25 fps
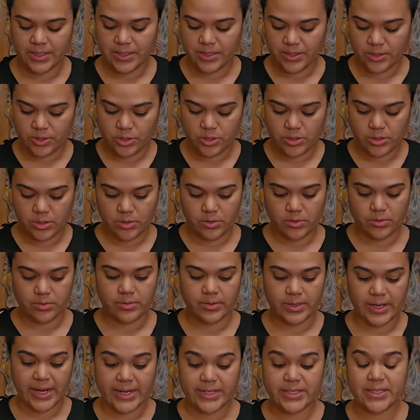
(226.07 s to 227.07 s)
So
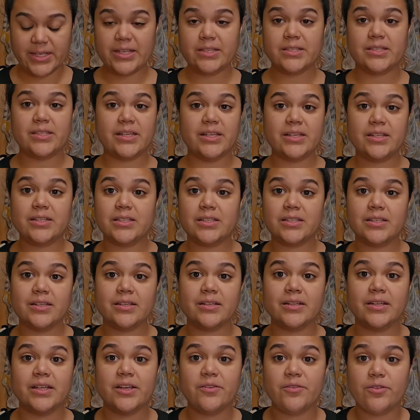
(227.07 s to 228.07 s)
I say 6,
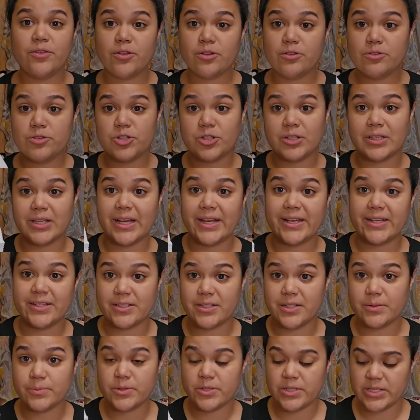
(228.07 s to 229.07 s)
even though July is
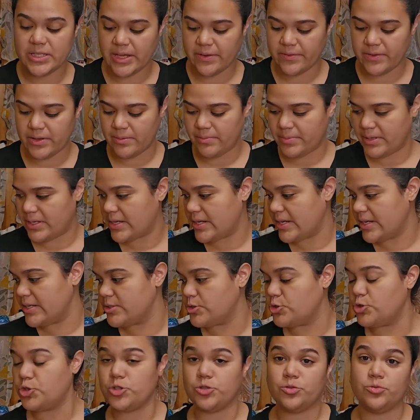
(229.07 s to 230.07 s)
number 7, because
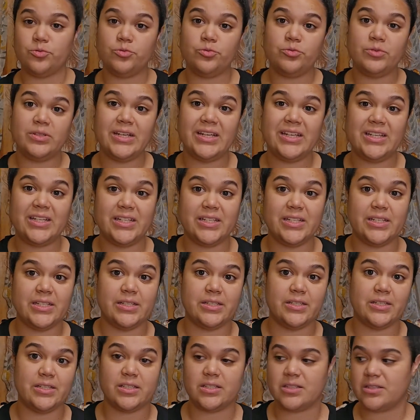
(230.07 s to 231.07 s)
June
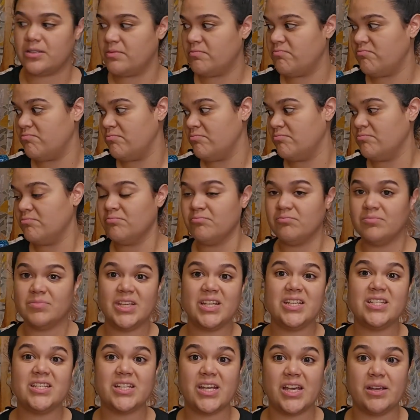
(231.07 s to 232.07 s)
is
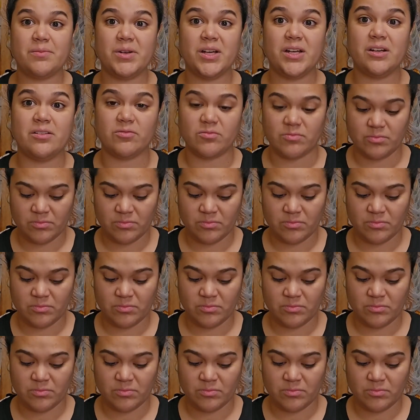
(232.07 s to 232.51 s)
in timeout.